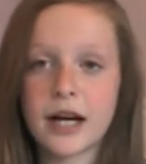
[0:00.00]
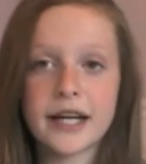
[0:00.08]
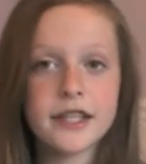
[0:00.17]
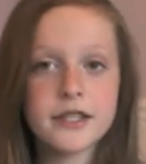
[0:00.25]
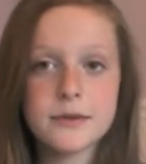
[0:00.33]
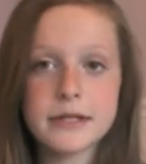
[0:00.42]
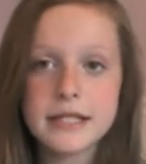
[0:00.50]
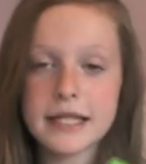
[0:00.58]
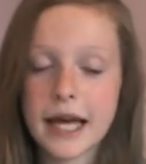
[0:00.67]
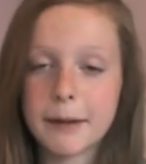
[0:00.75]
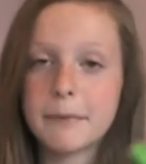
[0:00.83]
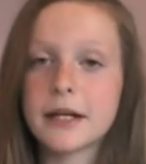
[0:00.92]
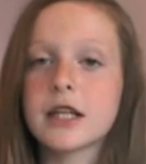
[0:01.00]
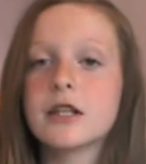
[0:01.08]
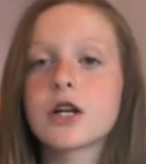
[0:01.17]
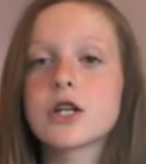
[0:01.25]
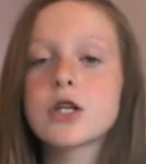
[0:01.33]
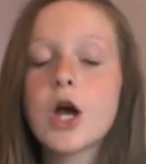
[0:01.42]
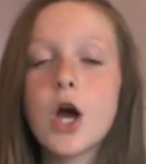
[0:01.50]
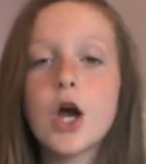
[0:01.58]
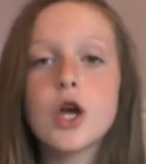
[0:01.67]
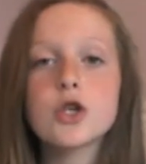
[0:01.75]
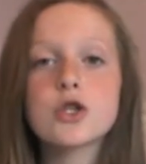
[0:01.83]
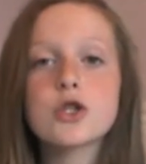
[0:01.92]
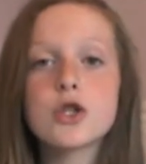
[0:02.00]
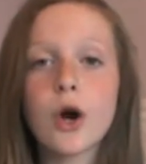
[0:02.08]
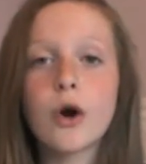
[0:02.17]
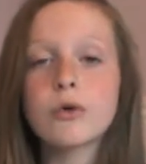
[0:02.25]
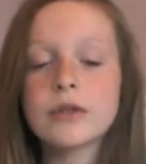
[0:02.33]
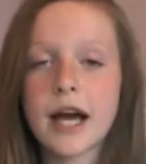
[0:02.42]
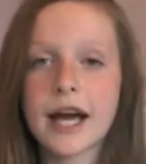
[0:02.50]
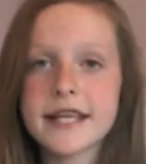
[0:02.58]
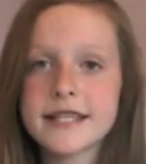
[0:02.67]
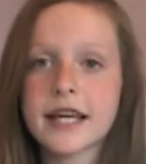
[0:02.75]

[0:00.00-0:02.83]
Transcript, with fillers: I didn't do it today, but it looks so nice.